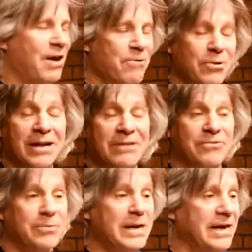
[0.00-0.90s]
Really, for
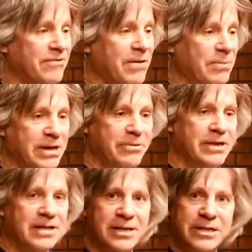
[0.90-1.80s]
me, if I'm playing with
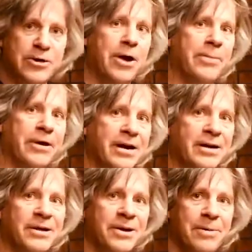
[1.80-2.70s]
a guitar player,
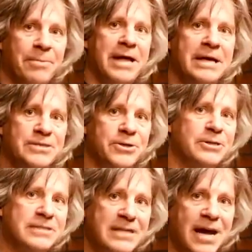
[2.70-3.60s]
play certain
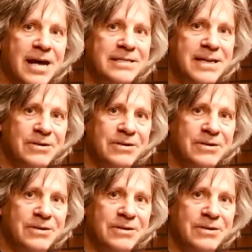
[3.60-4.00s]
styles,